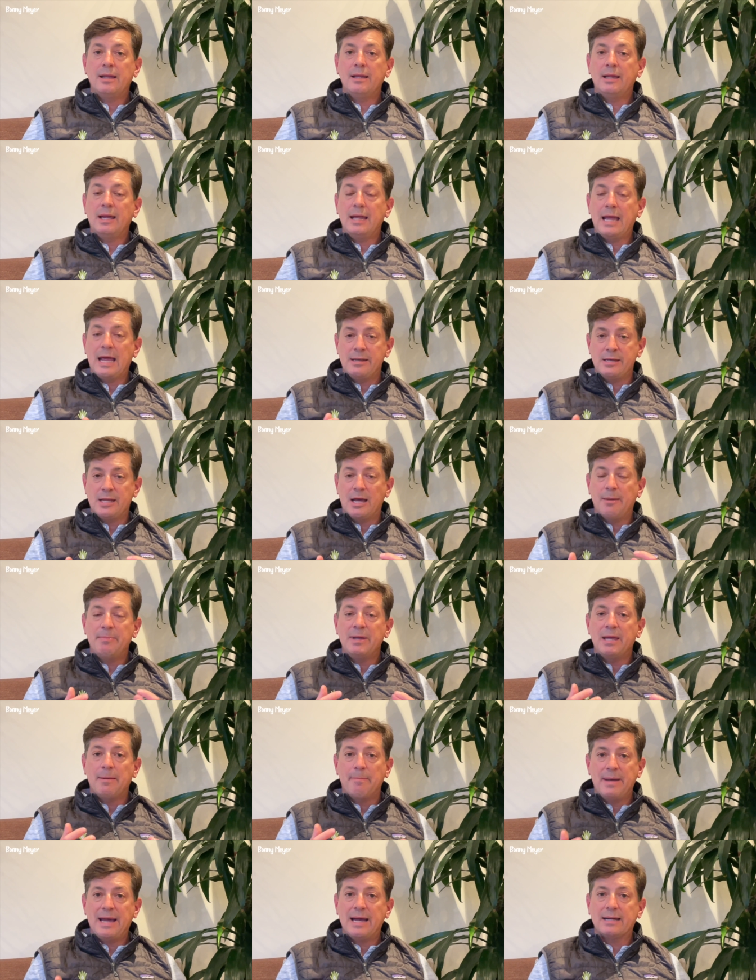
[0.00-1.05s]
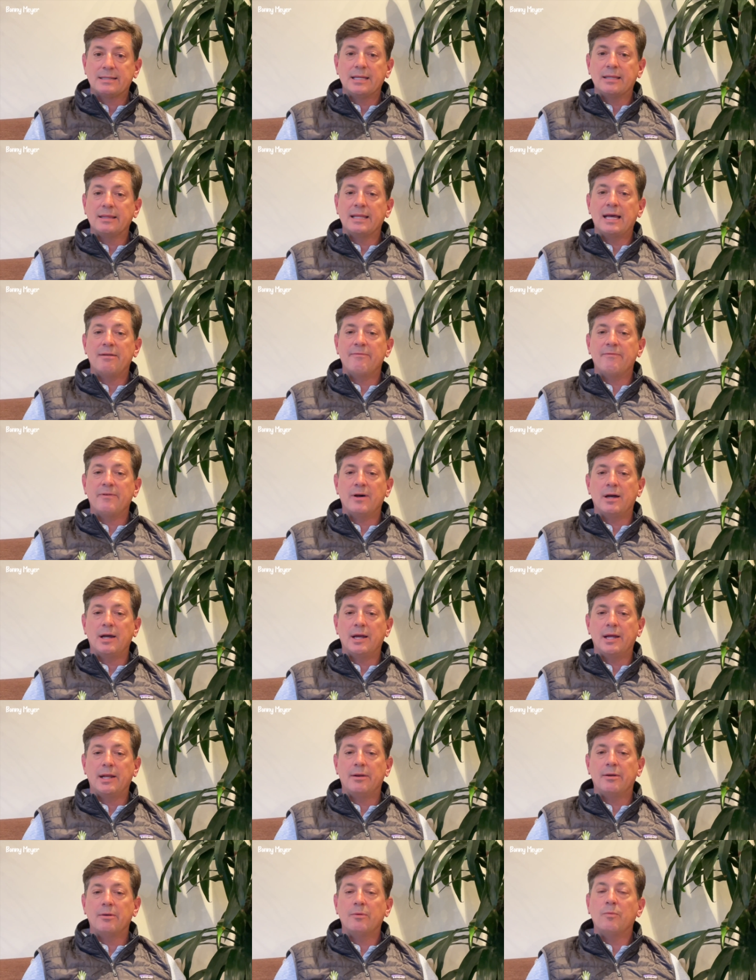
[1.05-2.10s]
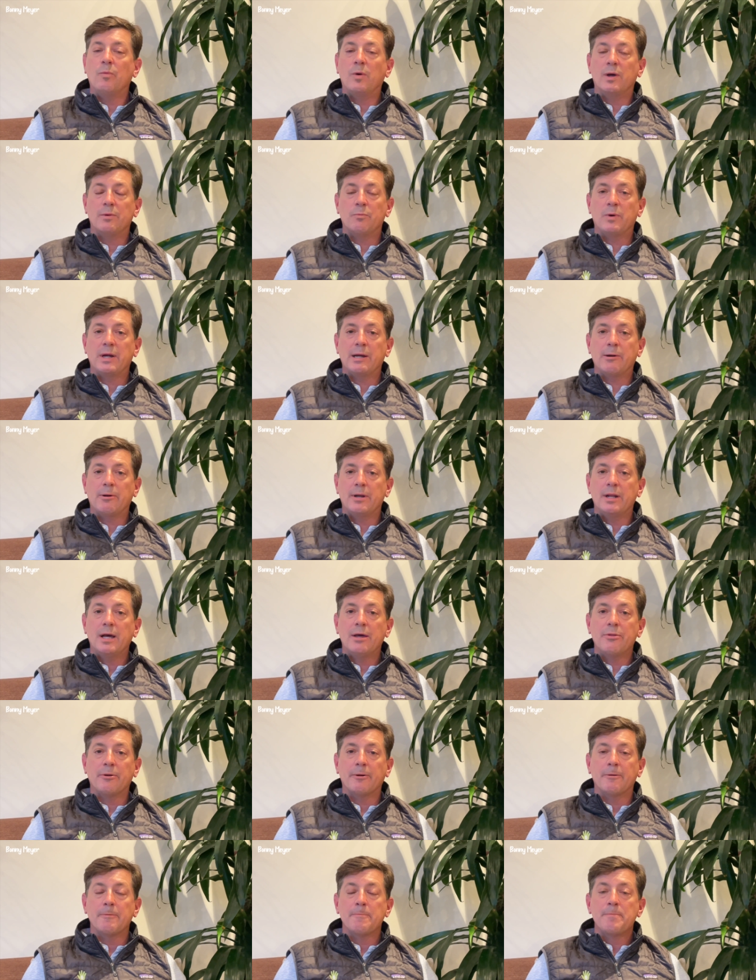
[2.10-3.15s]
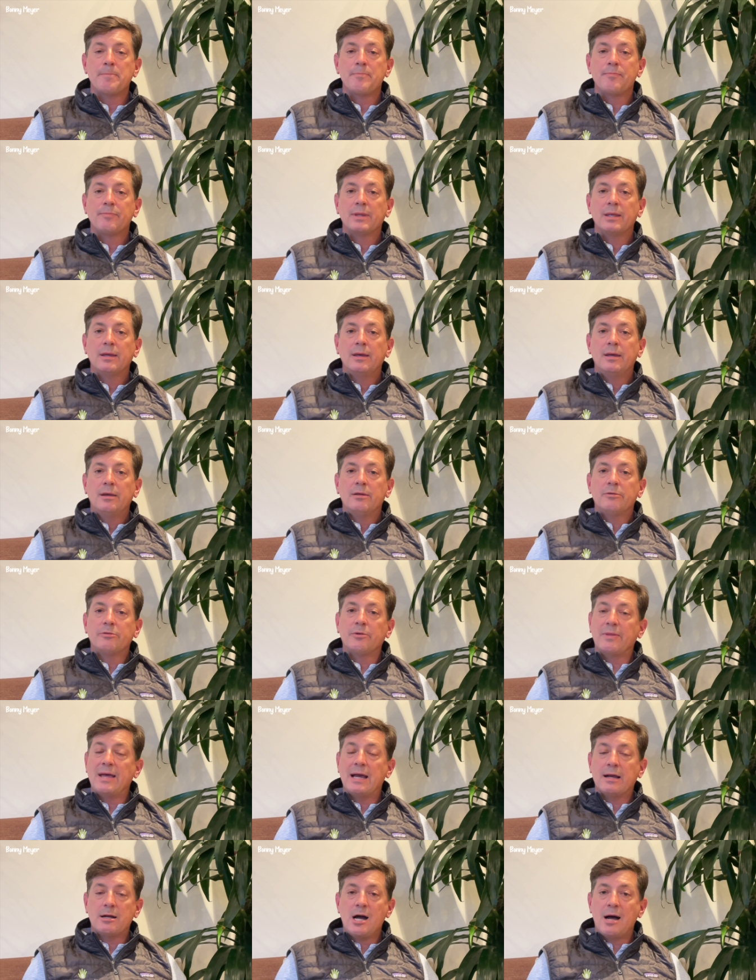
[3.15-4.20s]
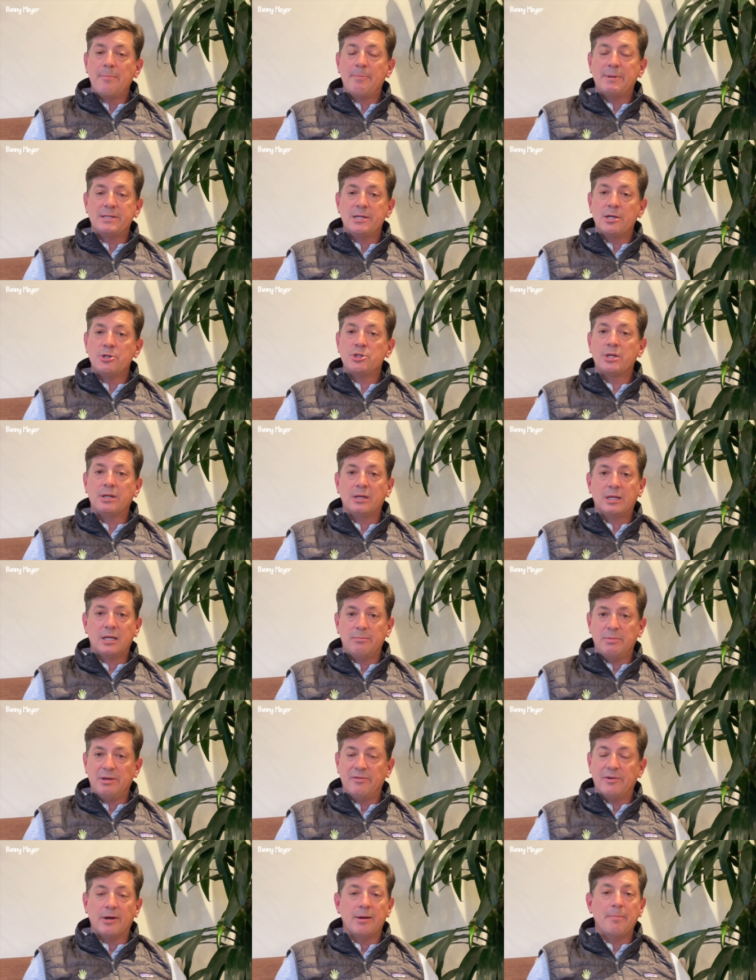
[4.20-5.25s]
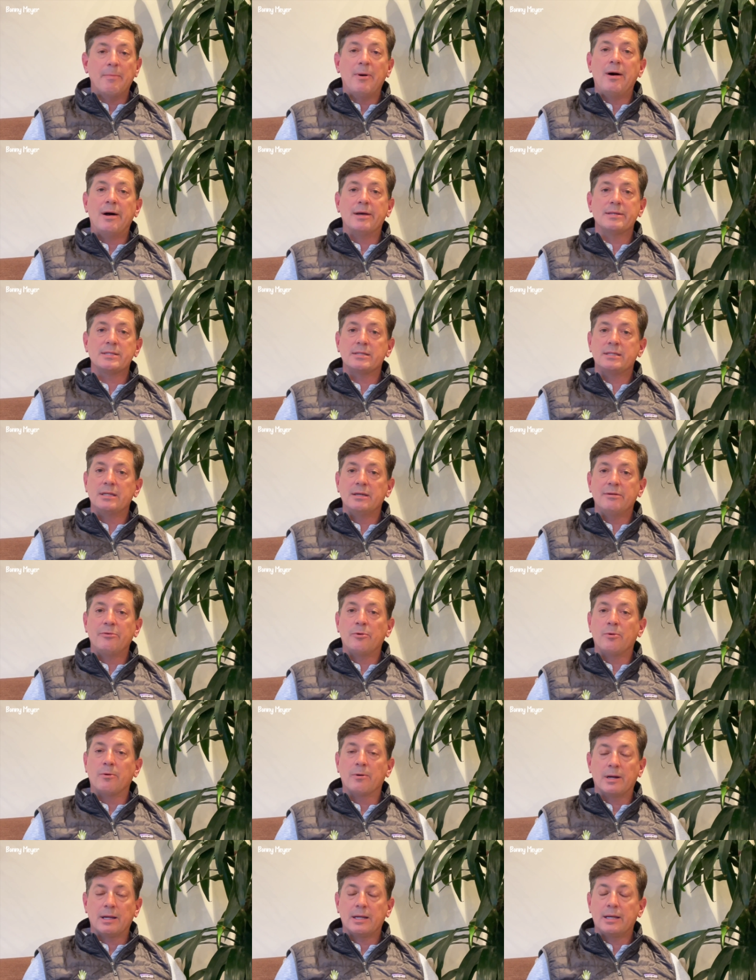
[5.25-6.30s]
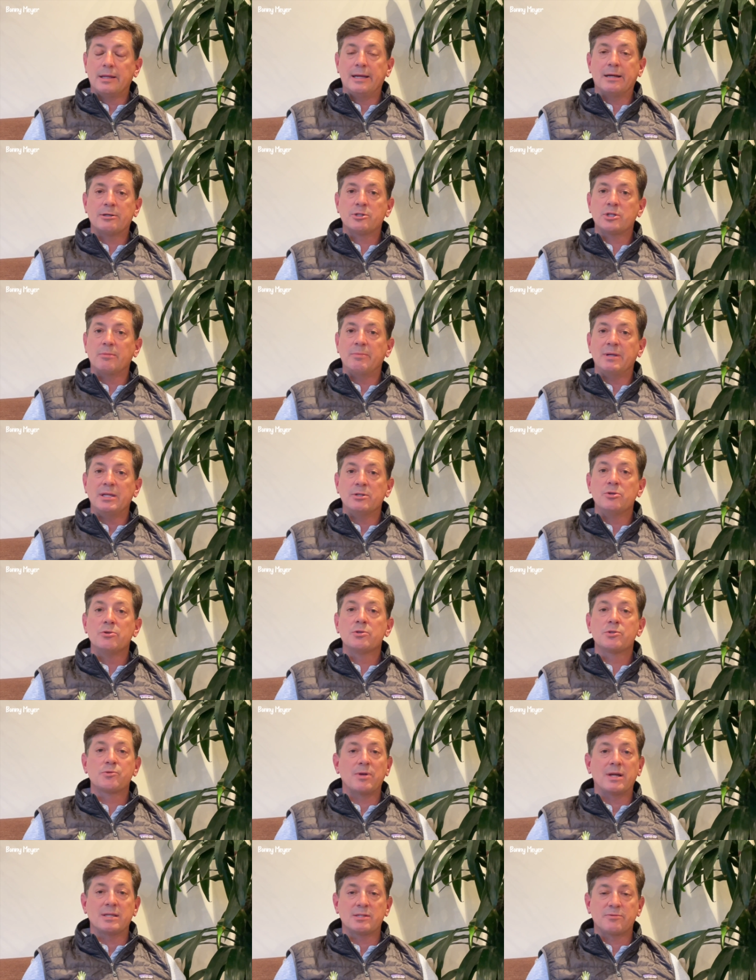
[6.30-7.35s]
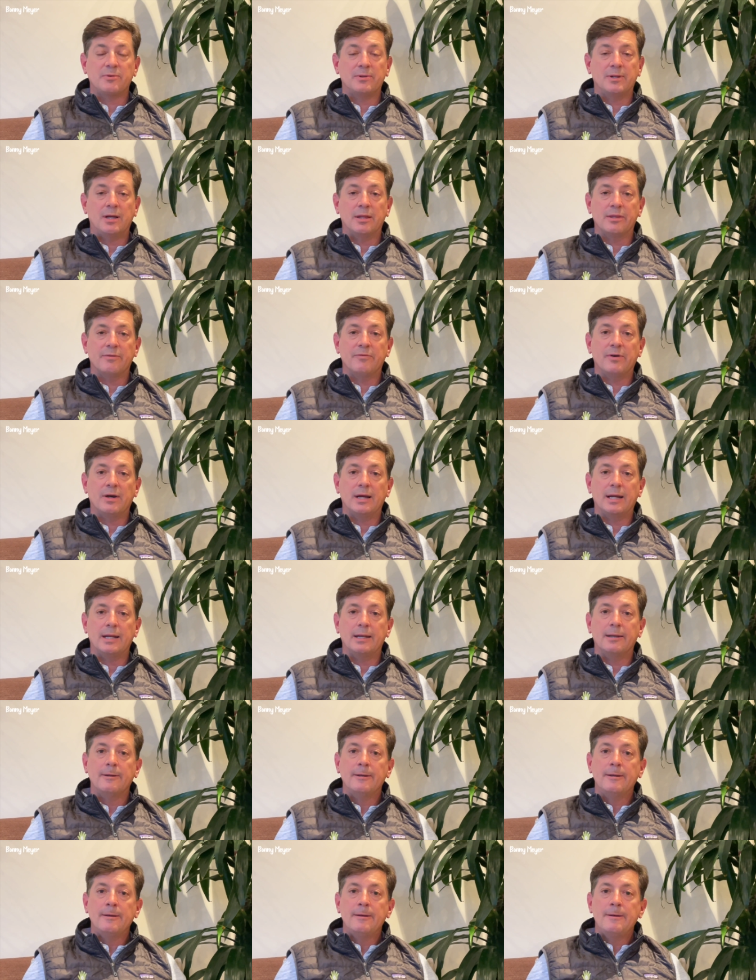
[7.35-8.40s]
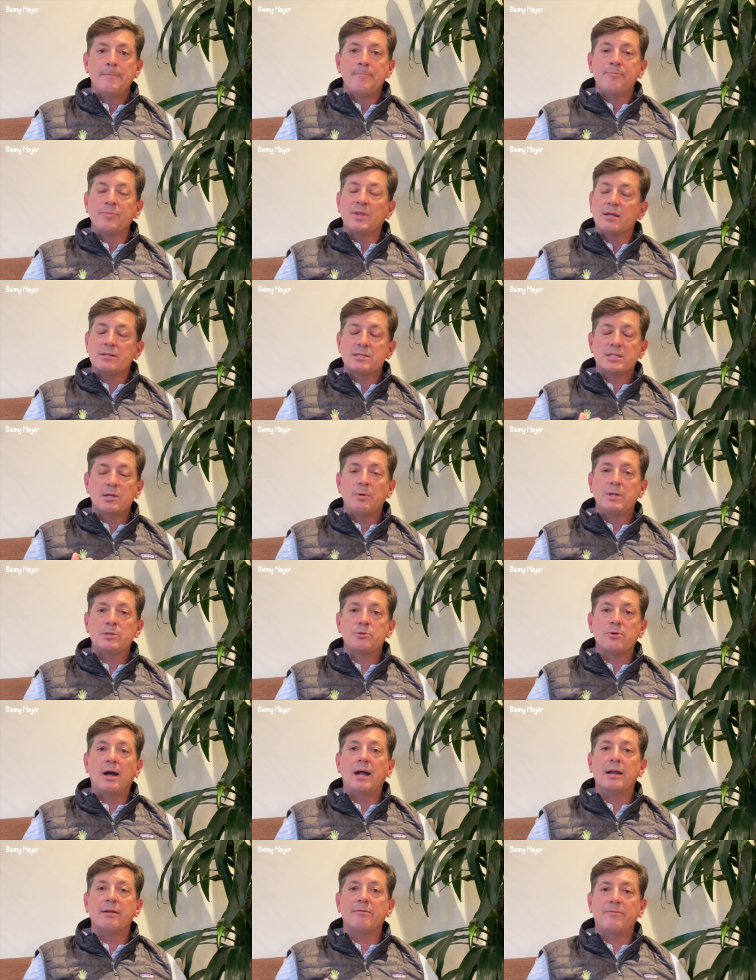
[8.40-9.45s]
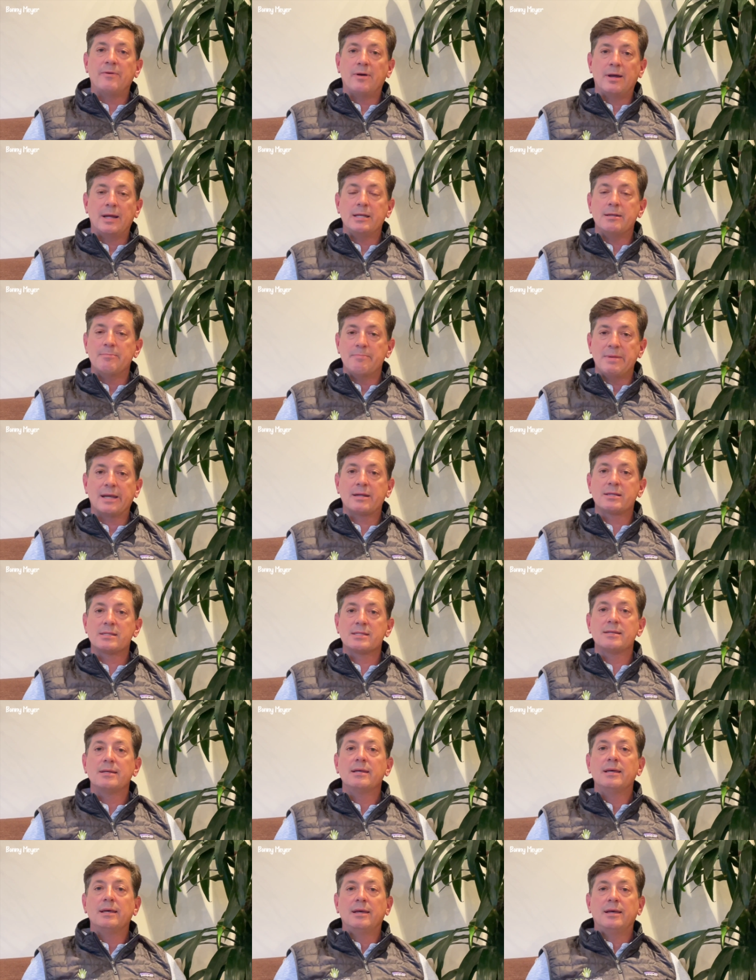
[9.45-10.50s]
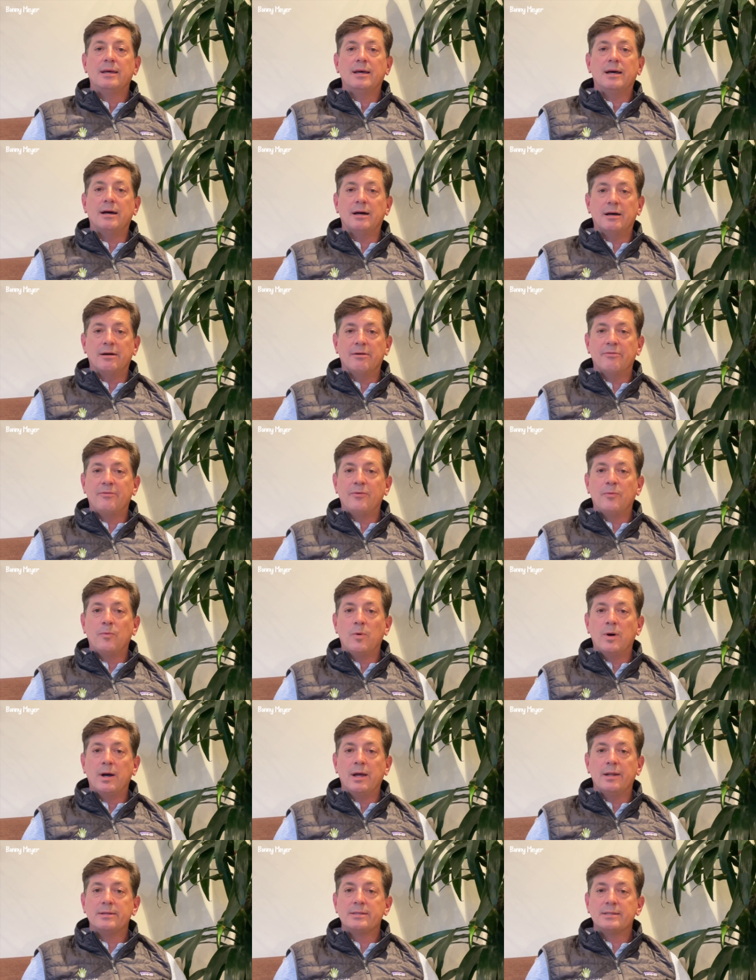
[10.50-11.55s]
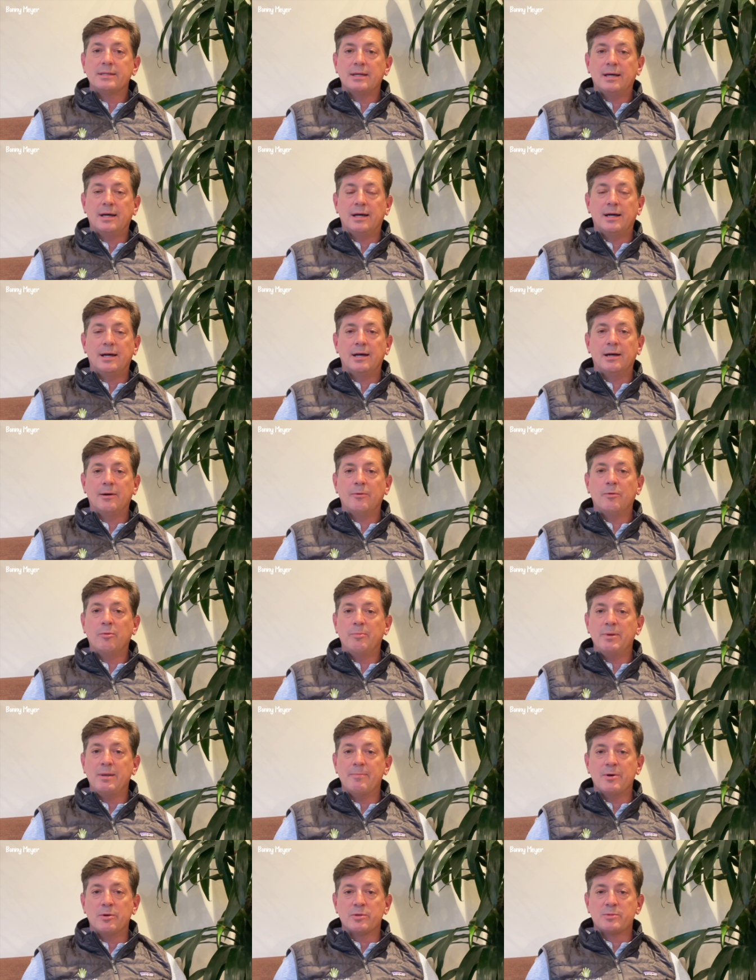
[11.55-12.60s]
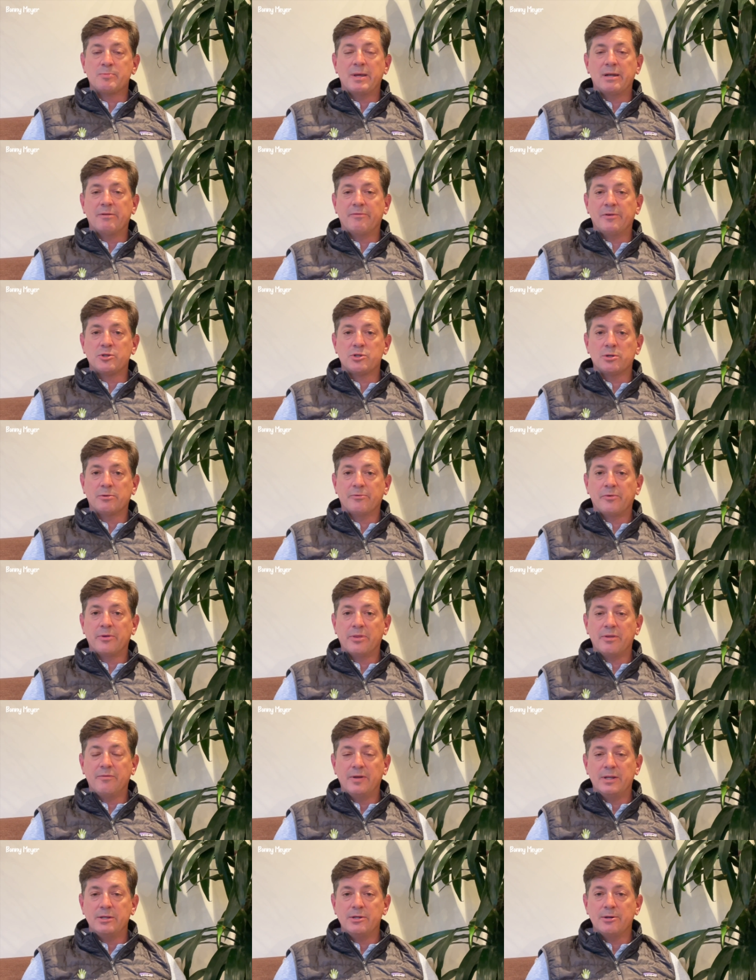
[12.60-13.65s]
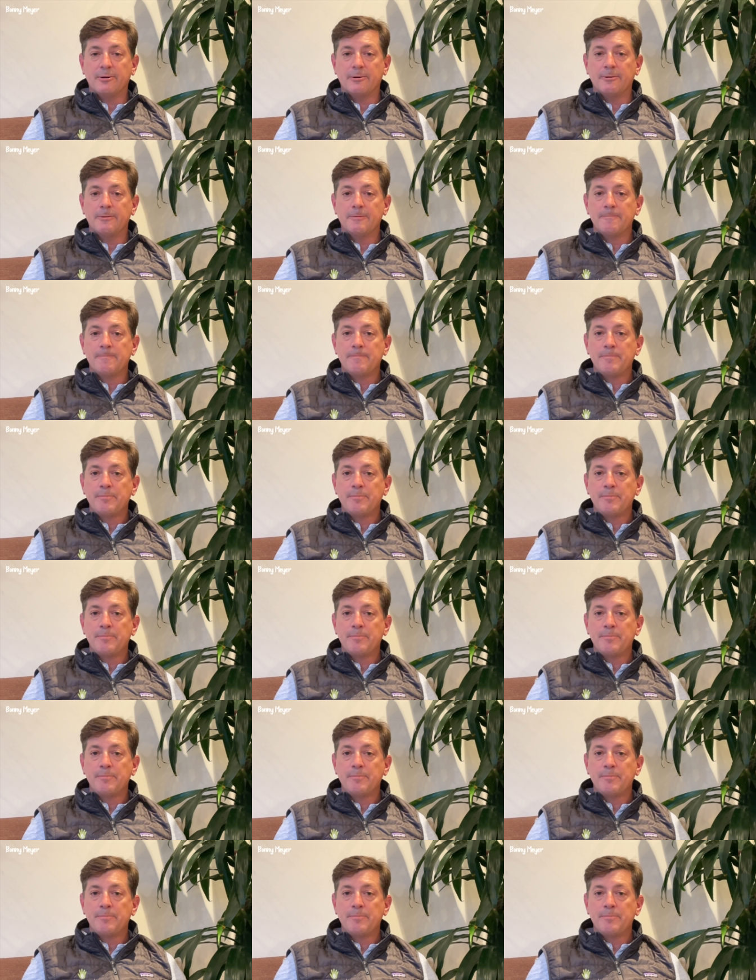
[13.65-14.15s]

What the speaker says: end up impacting that vine one way or another. So that competition can be very positive, or it can actually be too stressful on the vine. And so we try to find a mix of what will be most beneficial for the vineyard.